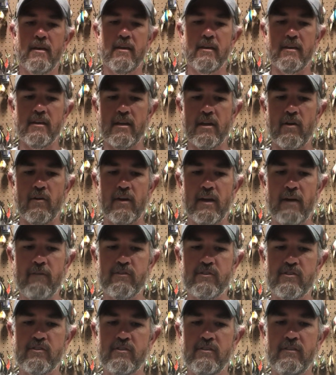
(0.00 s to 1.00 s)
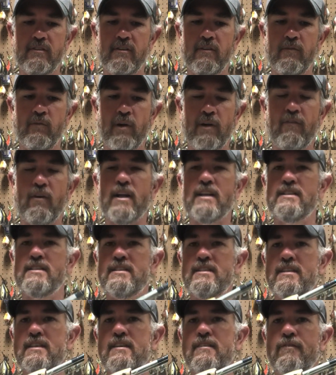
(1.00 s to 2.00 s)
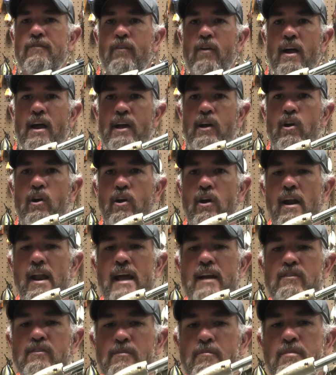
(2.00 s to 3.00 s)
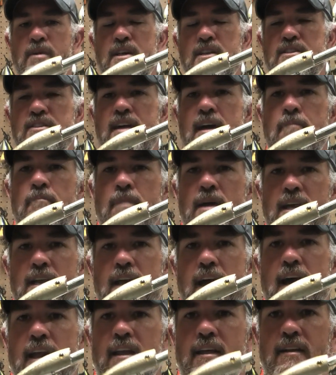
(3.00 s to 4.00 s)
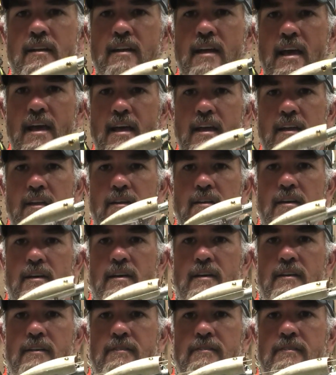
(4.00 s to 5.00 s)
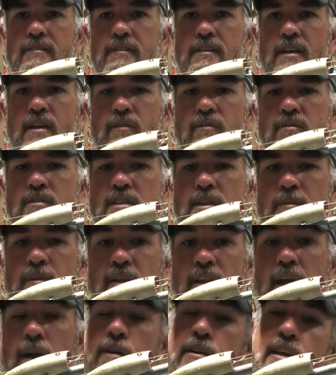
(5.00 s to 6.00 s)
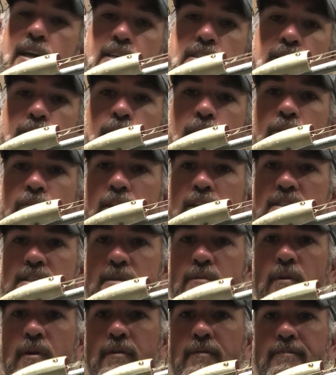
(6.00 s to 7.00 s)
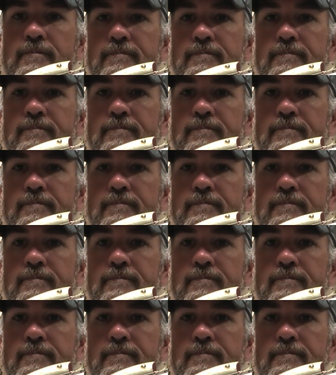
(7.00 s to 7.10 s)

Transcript: You know, and whenever I'd see a fry garter, I'd actually pitch that bait at it, and you know, typically I'd catch it whenever I'd see one.